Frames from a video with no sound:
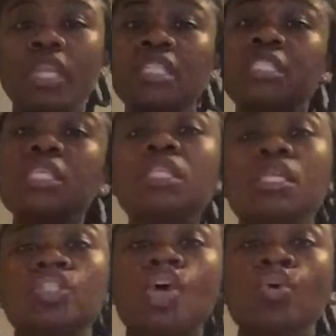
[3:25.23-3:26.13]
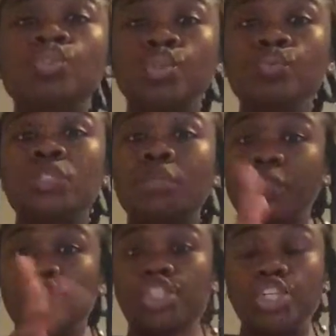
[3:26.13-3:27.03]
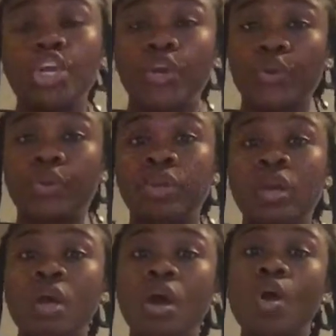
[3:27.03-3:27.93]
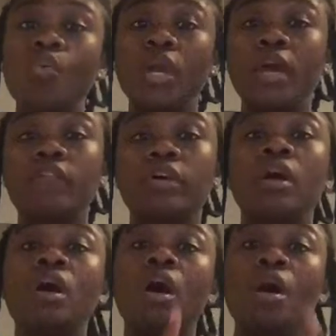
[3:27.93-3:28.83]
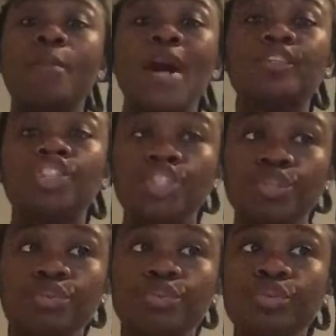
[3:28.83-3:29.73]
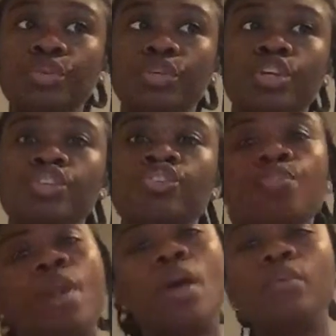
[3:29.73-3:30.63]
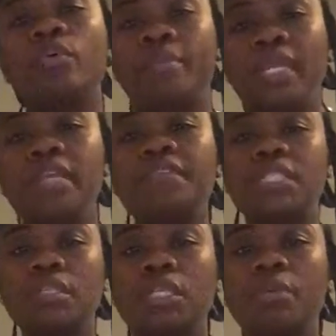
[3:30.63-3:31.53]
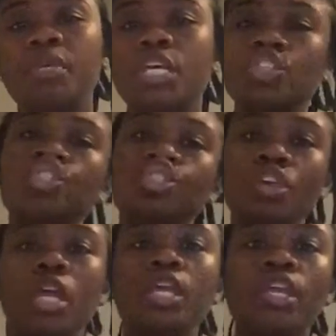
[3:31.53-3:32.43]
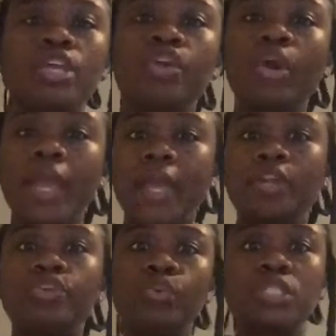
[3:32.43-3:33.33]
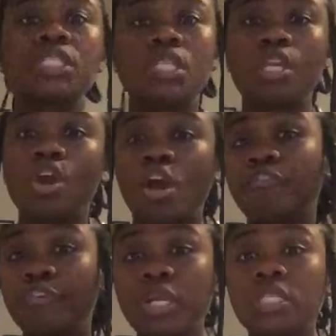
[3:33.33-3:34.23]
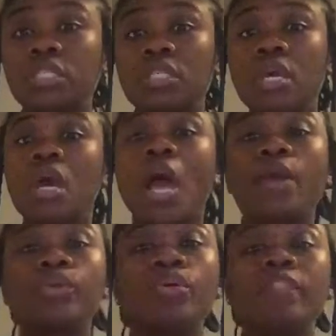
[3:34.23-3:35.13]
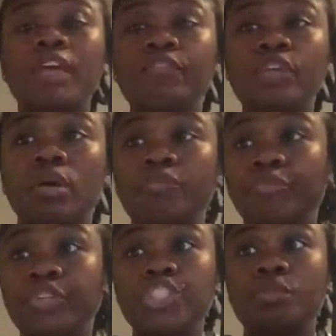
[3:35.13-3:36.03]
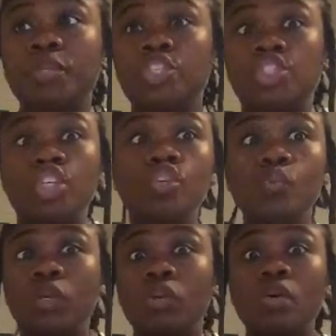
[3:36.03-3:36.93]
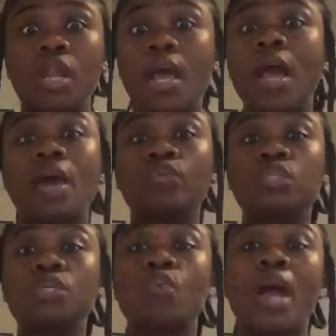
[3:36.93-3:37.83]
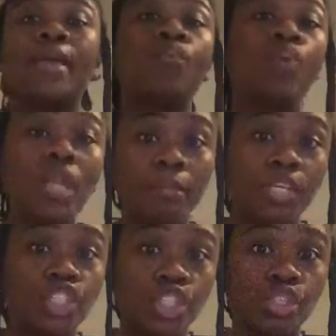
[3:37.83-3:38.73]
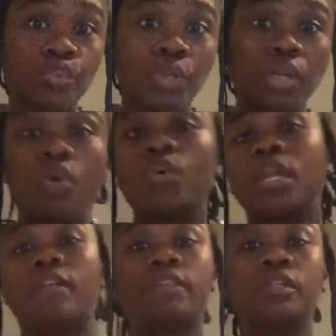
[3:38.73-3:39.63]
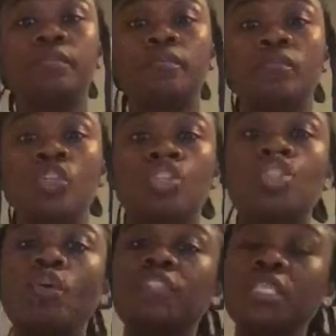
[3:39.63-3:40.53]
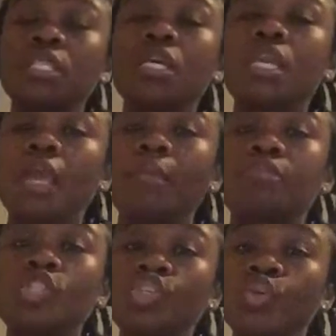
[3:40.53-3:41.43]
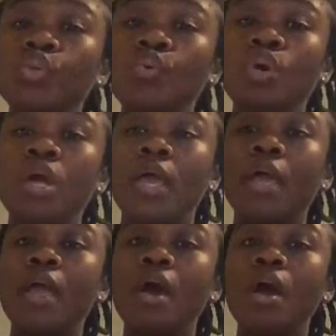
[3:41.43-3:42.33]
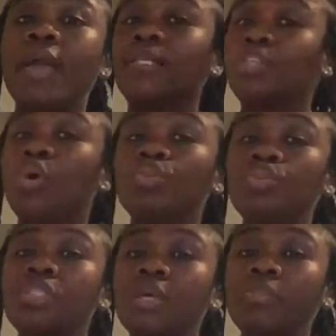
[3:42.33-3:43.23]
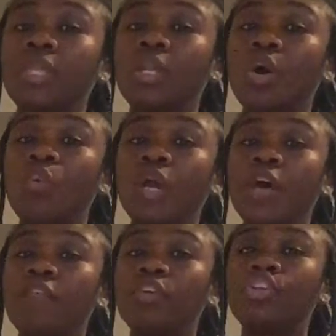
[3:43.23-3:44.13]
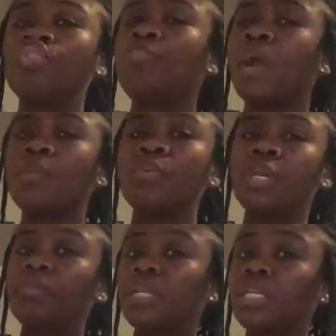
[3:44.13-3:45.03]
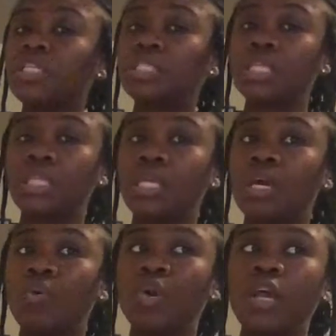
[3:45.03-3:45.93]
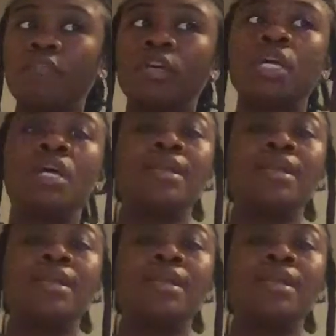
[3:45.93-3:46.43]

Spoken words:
Cynthia told you something she heard or whatever about you, you probably would believe Cynthia, because in your head, you and Cynthia are friends. I don't know if that friendship is genuine or not. I don't see why it wouldn't be genuine or whatever. So if Cynthia came up to you and told you something or whatever, you probably would have believed Cynthia or whatever.